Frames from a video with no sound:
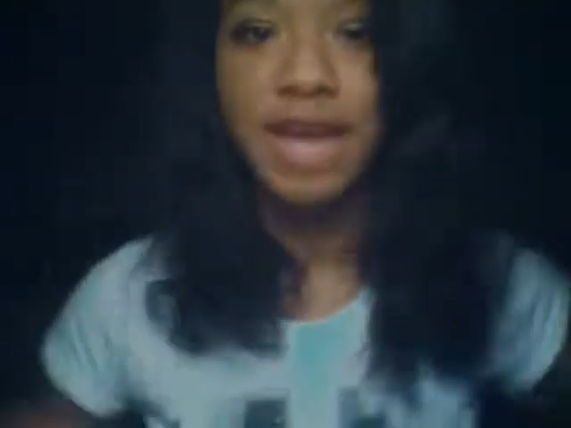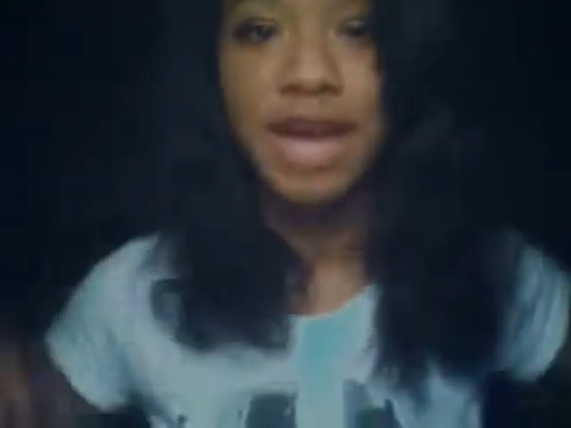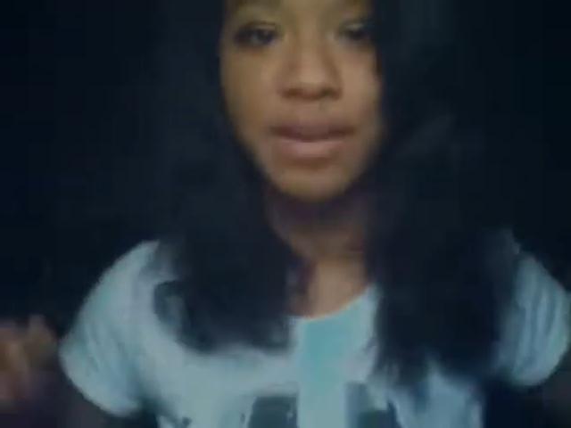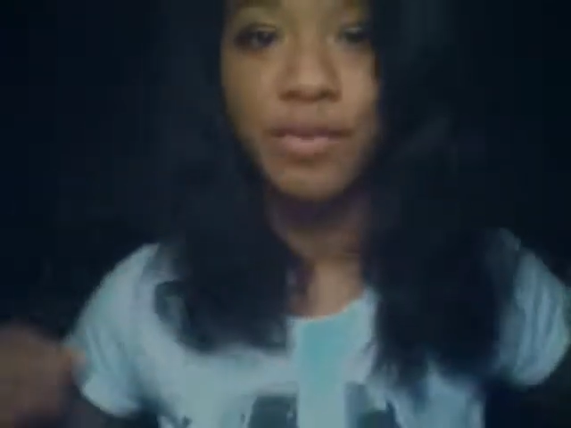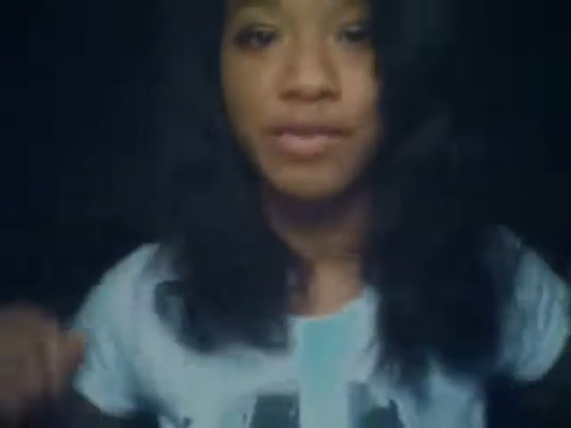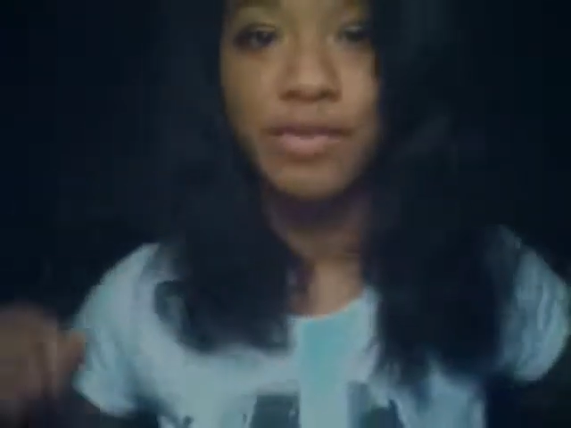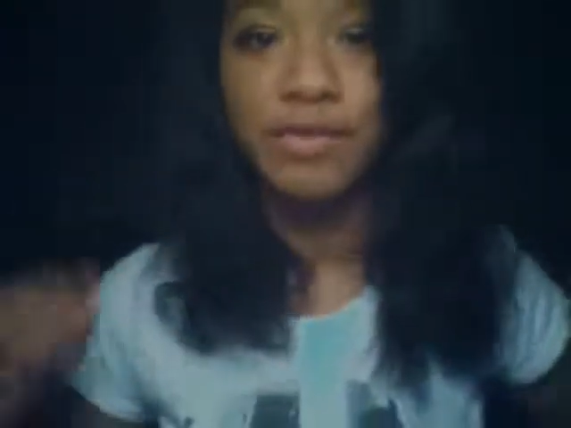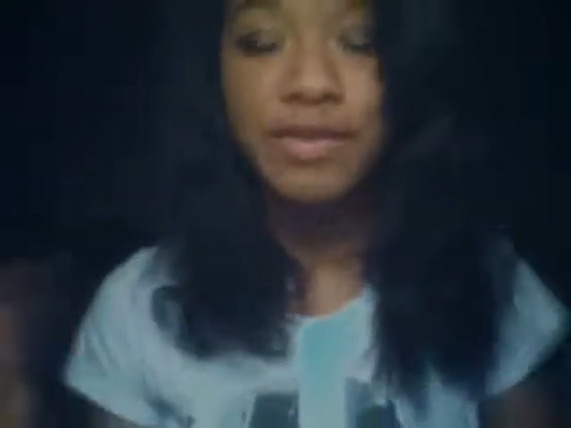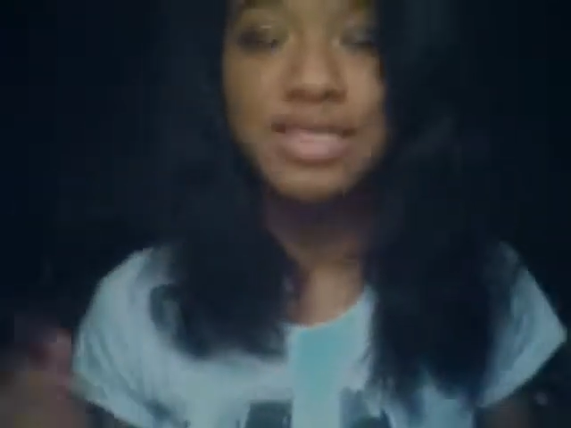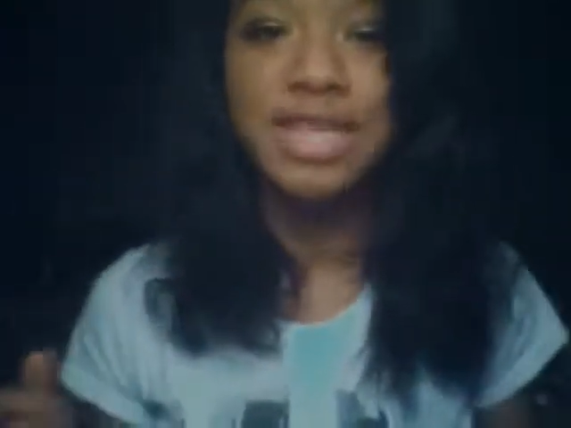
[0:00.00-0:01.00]
I'm over
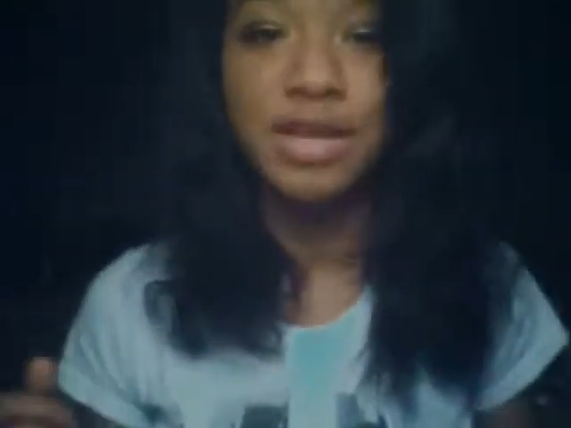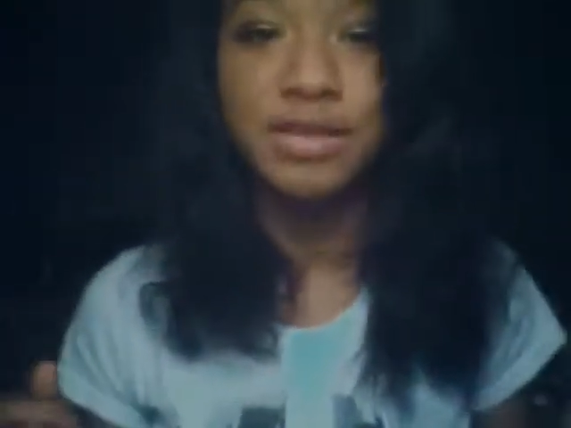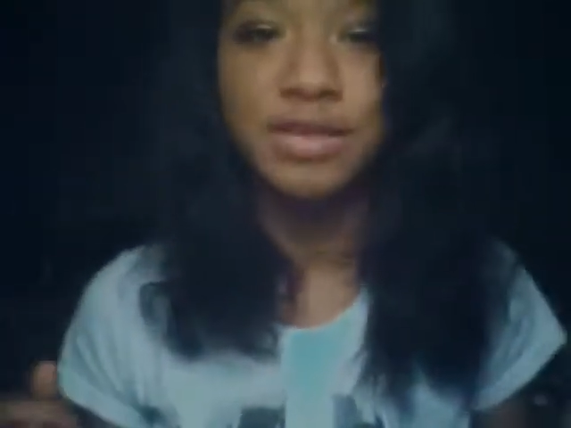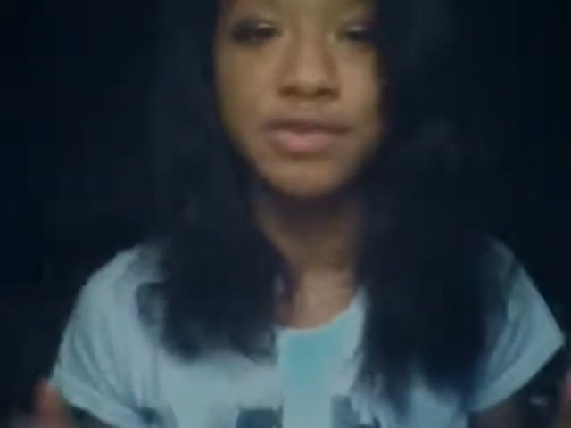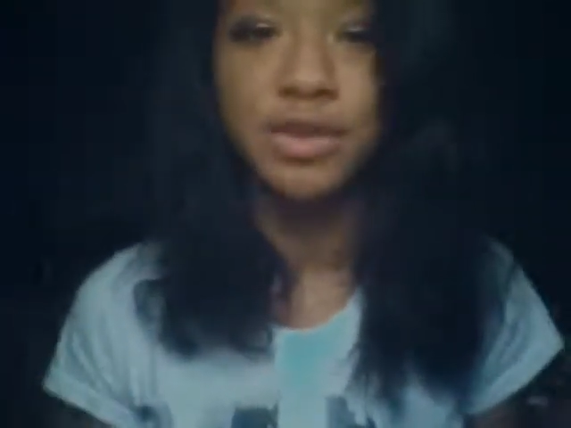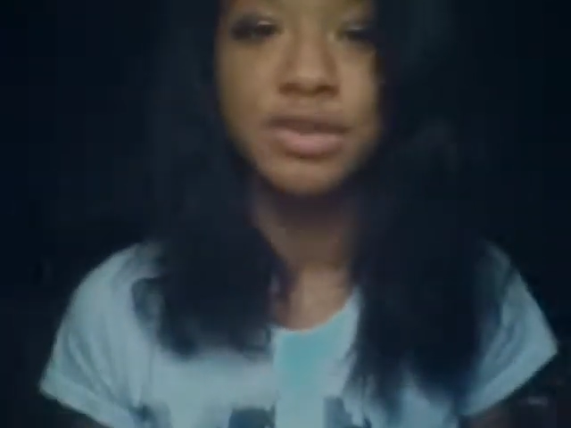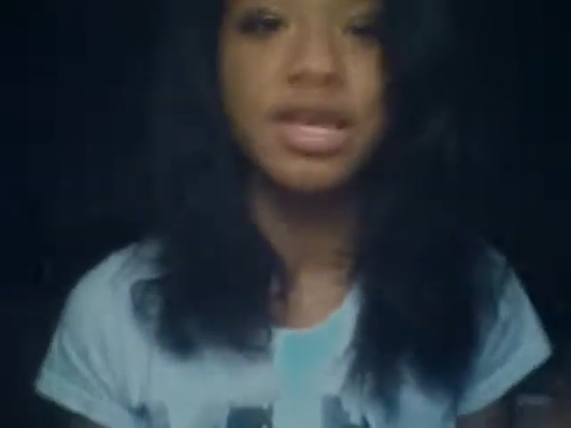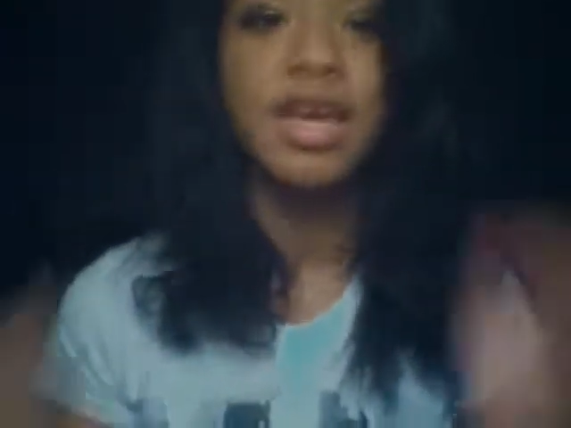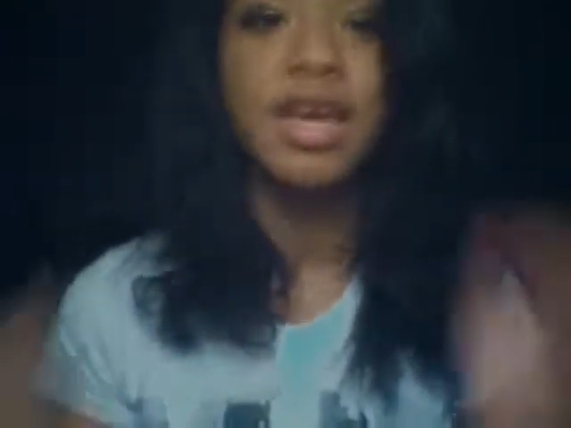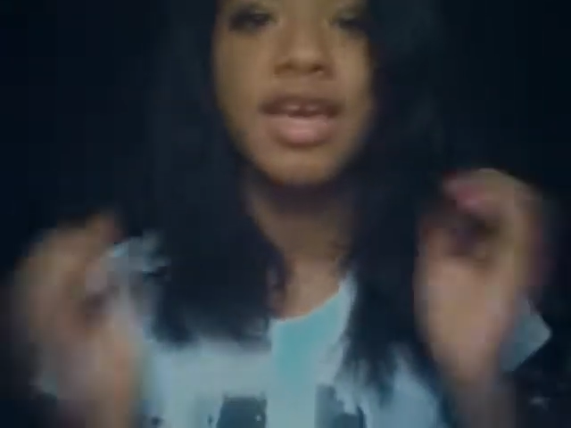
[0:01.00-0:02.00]
15,000 views.
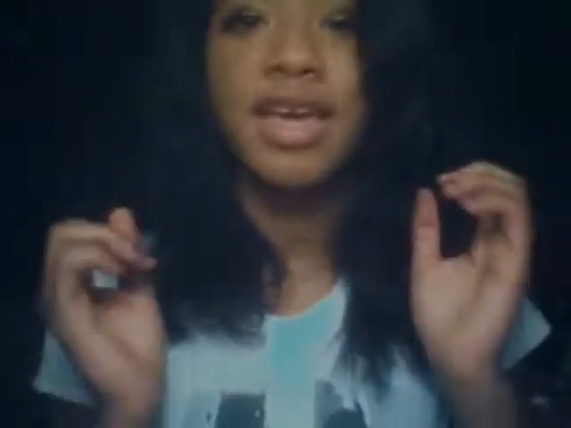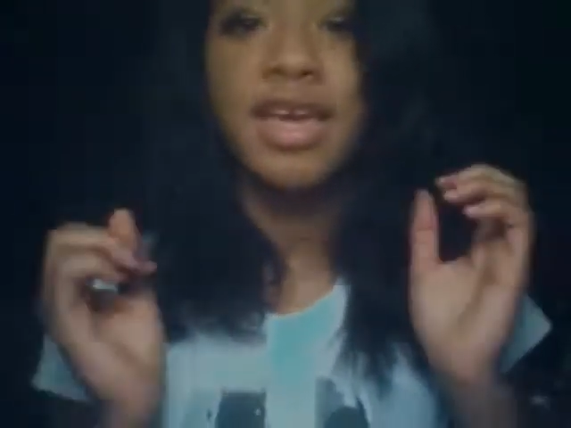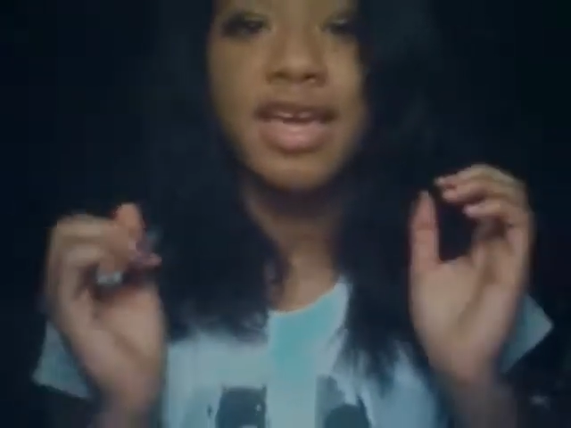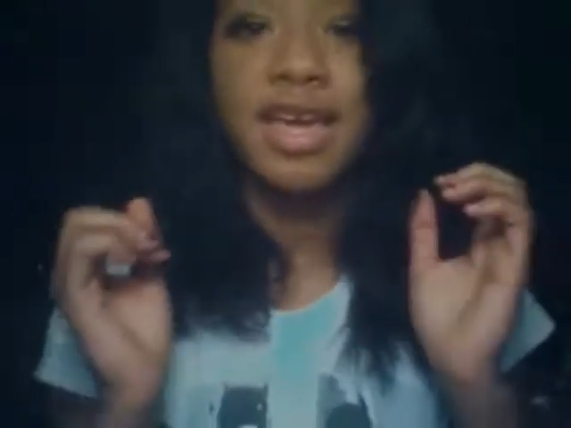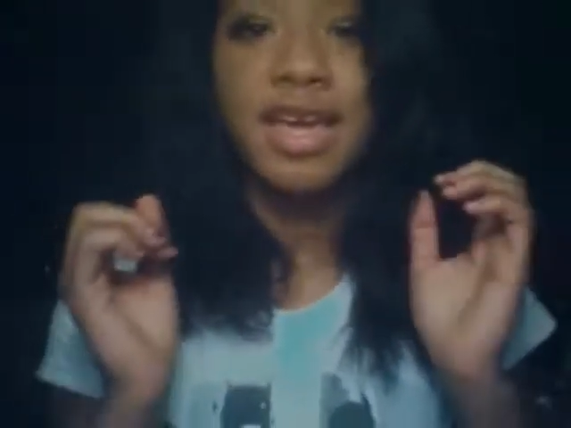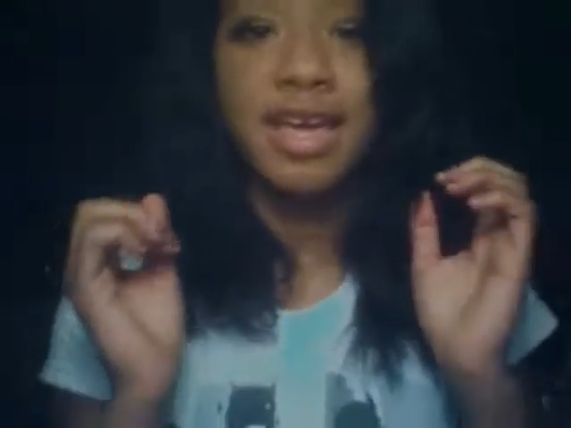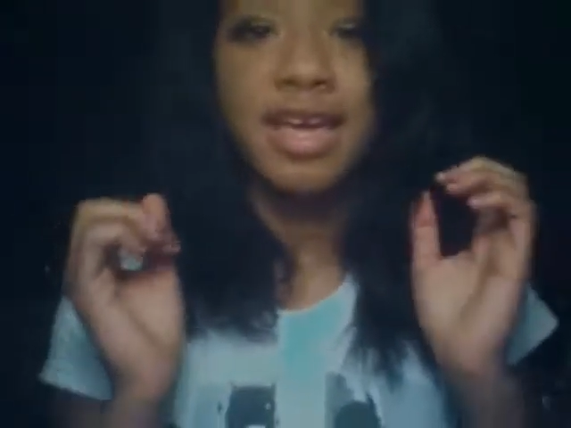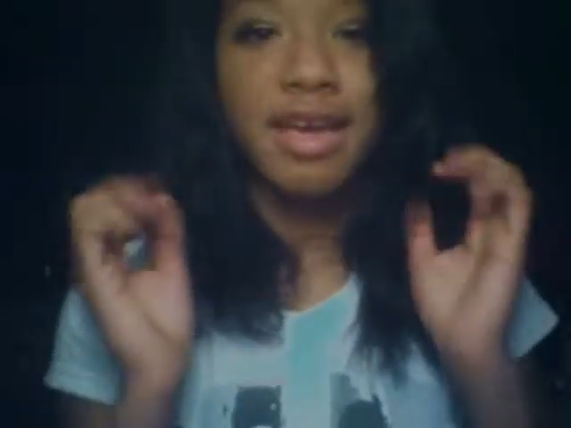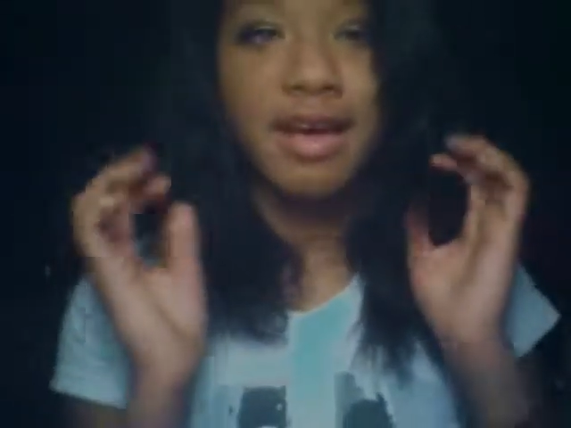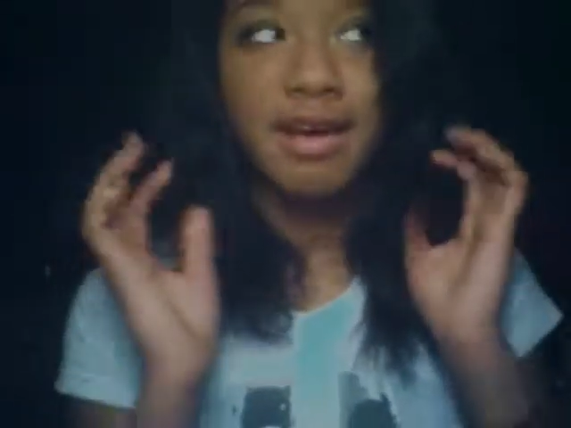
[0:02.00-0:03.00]
I